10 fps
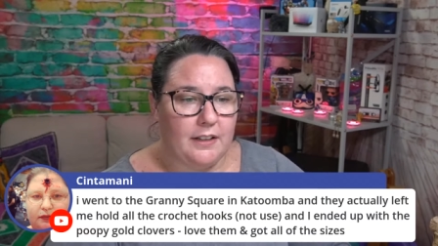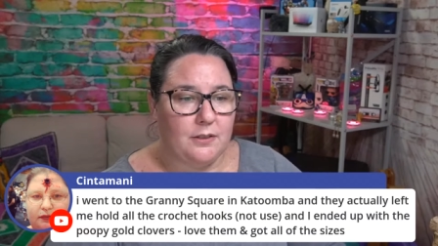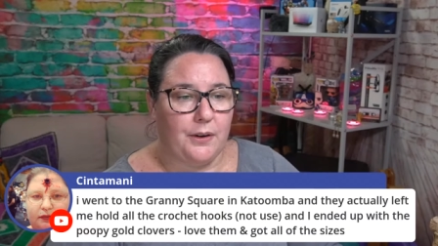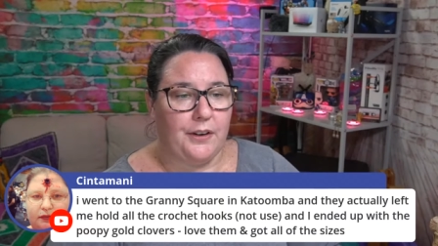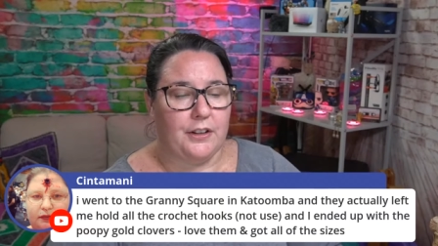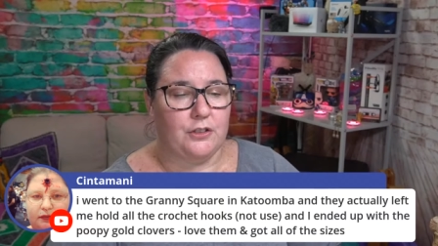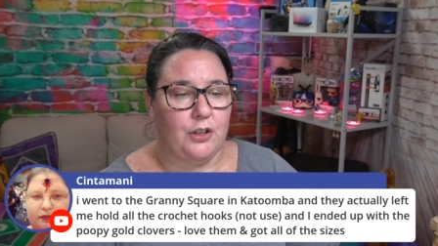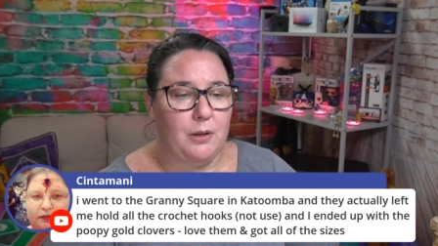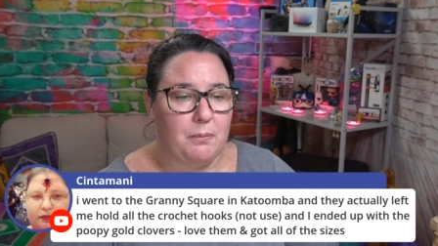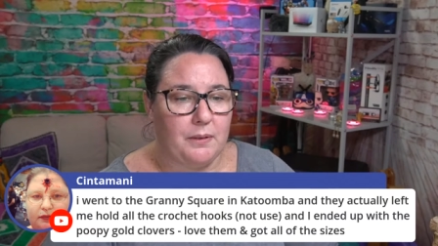Square in
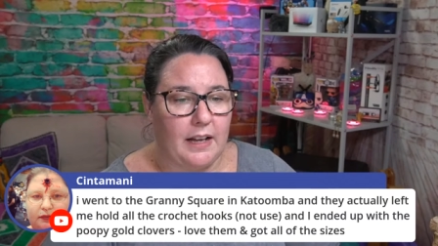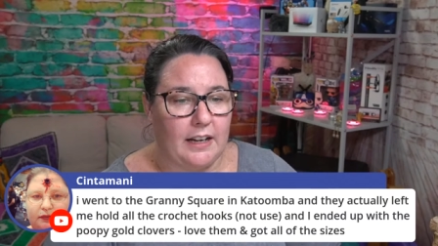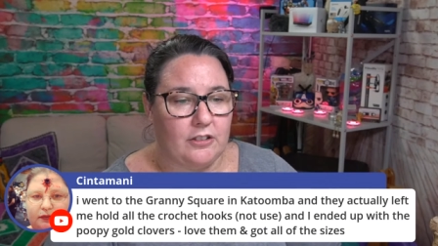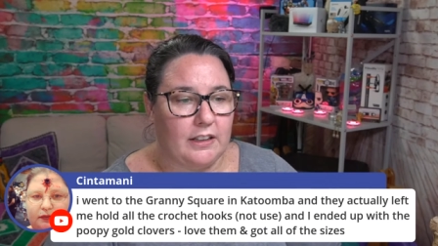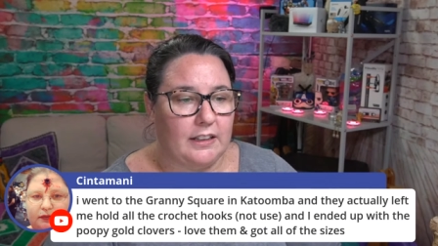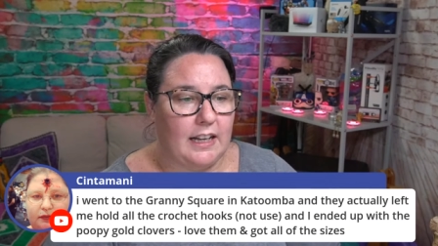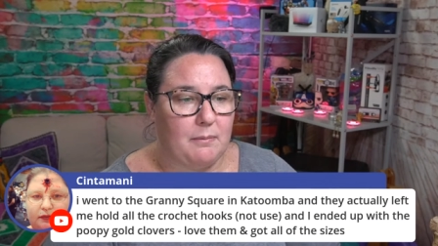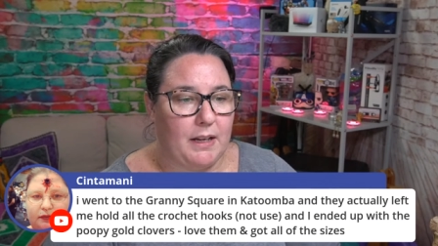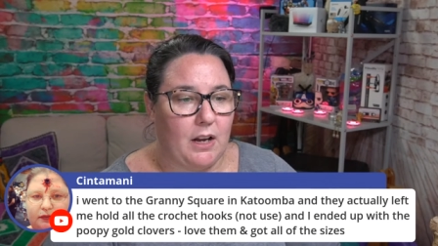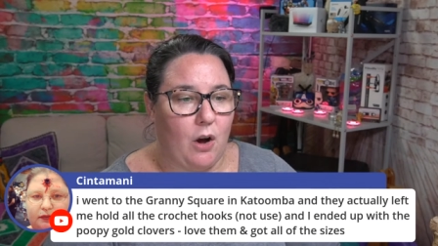Katoomba and they actually let
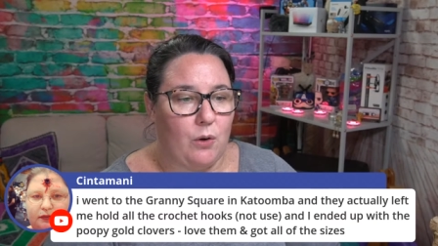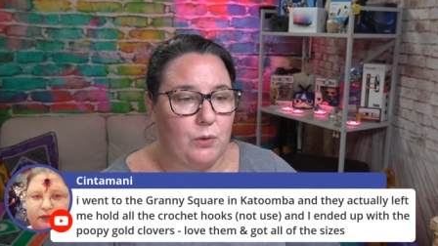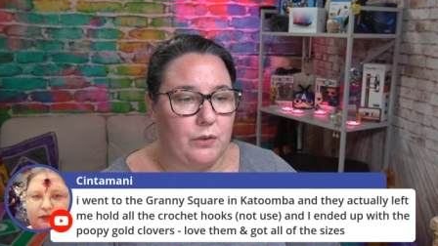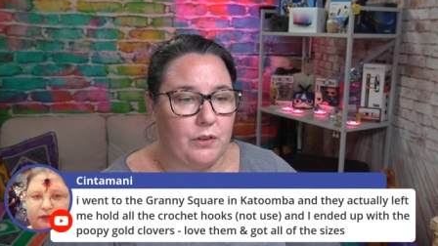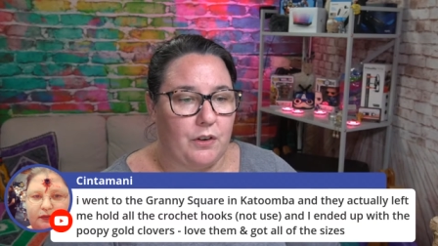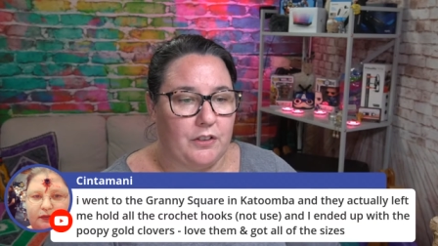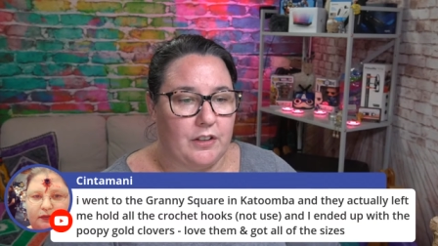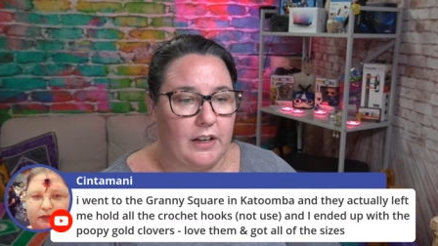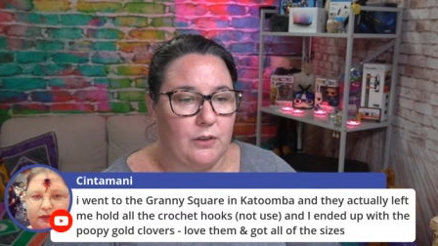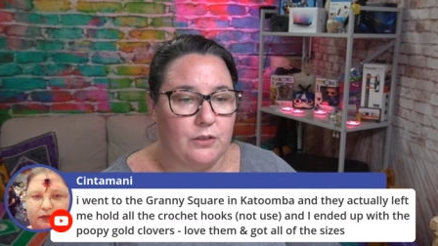me hold all the
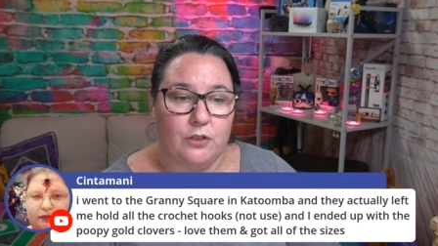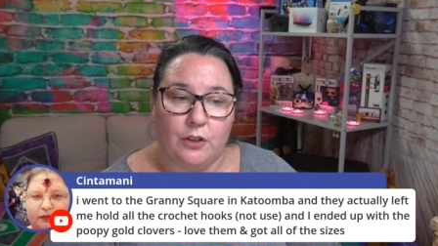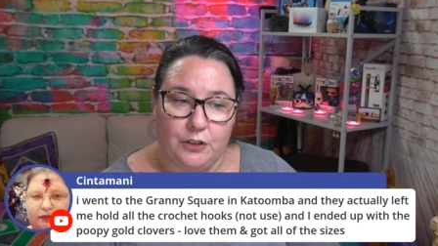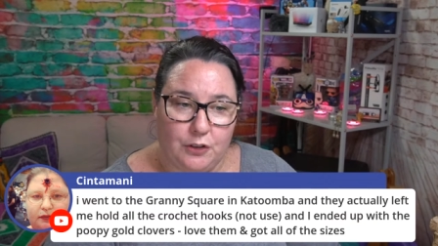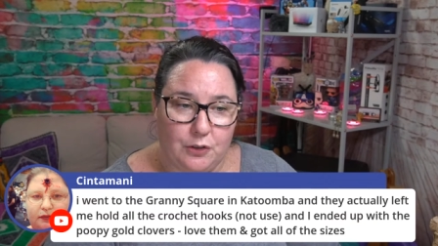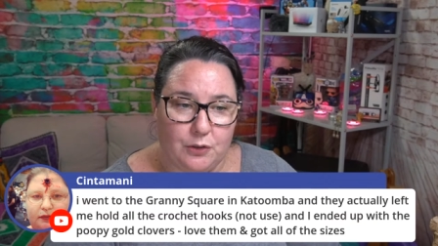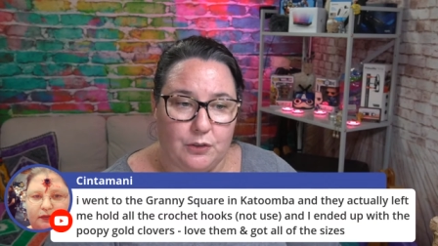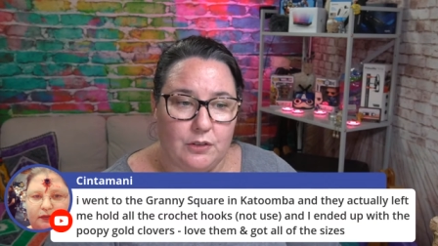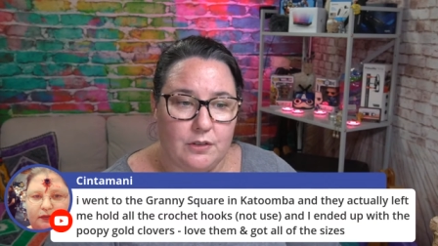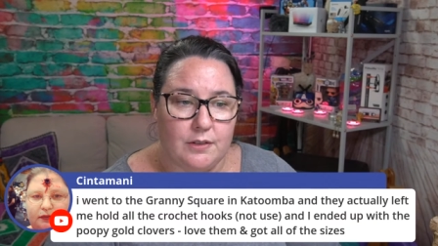crochet hooks, not
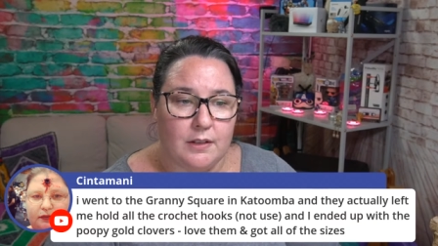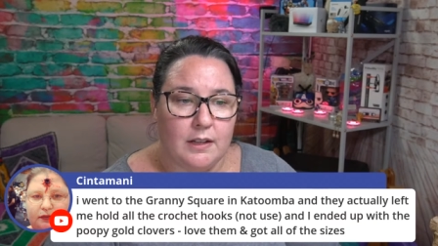use.